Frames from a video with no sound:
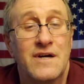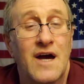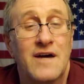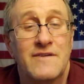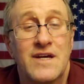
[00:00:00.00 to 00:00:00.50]

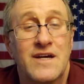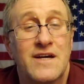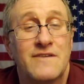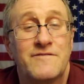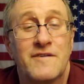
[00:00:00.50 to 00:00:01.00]

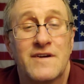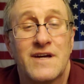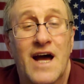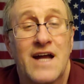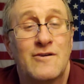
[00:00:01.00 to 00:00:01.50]

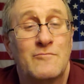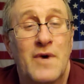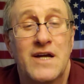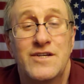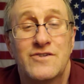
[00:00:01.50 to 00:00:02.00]
I don't
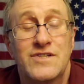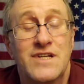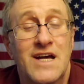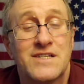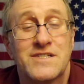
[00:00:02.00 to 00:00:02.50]
mind using
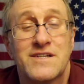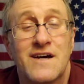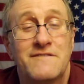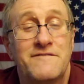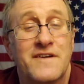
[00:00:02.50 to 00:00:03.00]
that
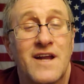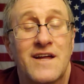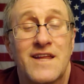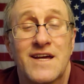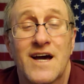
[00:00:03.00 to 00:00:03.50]
stuff, and
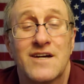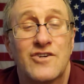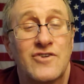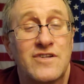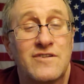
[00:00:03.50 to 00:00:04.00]
they got
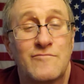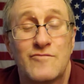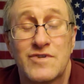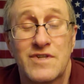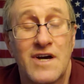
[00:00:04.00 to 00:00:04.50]
good
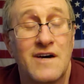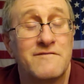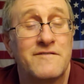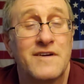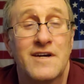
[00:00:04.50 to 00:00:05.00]
stuff,
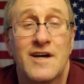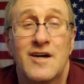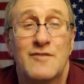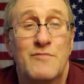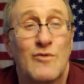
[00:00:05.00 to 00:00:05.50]

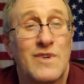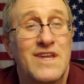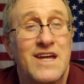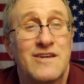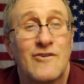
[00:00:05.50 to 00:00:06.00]
but when
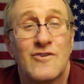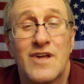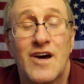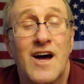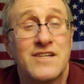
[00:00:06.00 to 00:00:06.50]
they hold
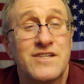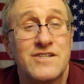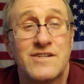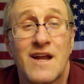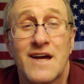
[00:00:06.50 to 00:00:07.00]

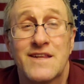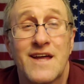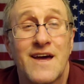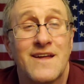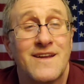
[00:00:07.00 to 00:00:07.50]
hostage like
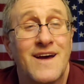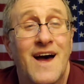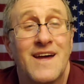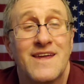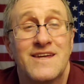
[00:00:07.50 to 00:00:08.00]
that,
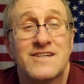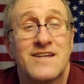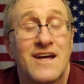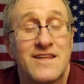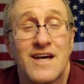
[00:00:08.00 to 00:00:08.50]
it's
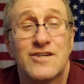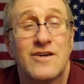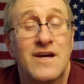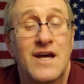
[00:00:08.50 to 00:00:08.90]
like that's